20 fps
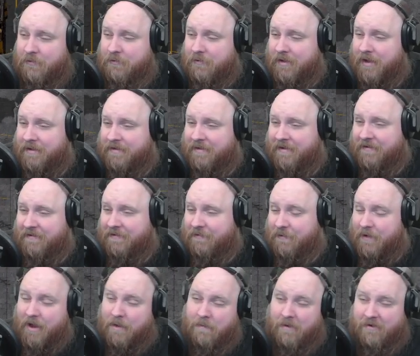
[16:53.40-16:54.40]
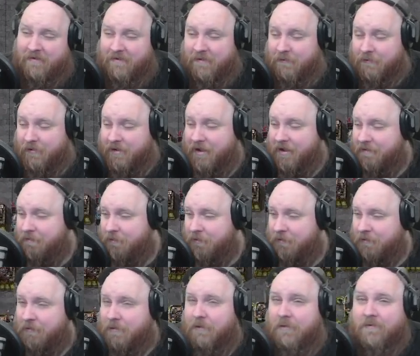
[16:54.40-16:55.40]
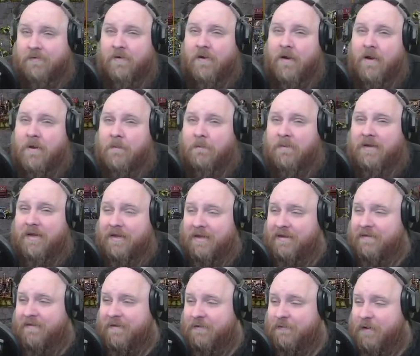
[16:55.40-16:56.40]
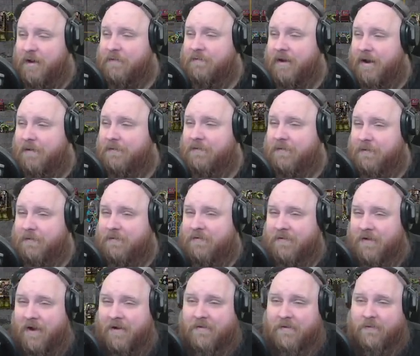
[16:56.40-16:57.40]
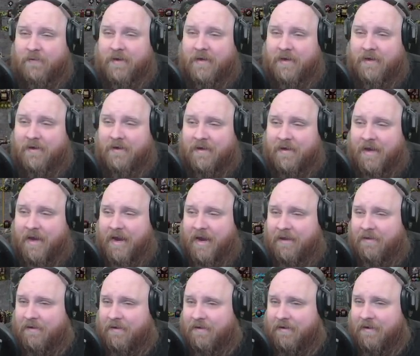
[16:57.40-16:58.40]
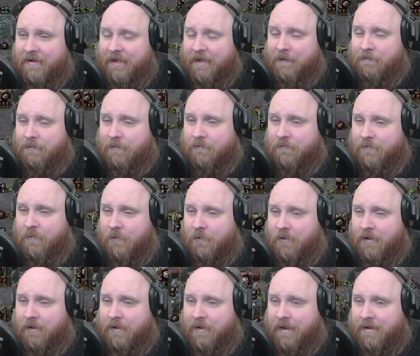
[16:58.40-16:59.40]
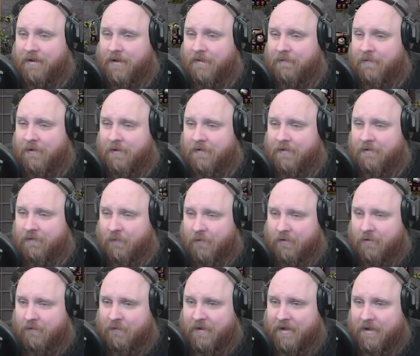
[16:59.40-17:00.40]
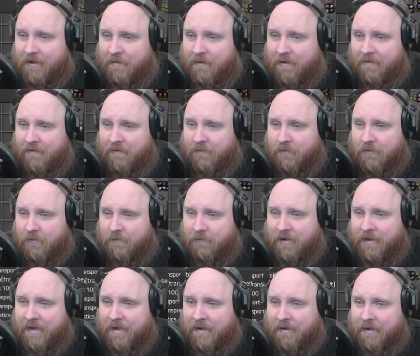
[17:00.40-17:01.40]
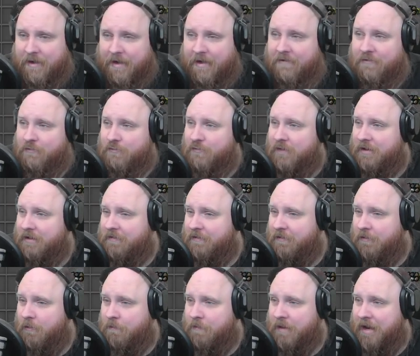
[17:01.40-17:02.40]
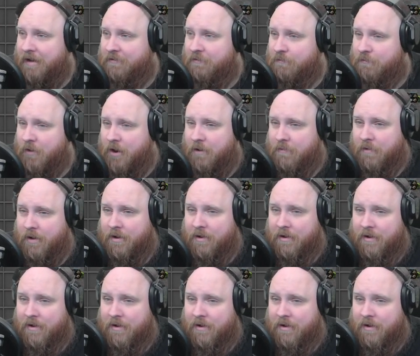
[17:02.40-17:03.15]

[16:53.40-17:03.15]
it like this, well, I might still forget, but who knows. But at least this way around, science over here can keep rolling. And then we got this rocket over here, and this rocket over here is ready to go back to Byra.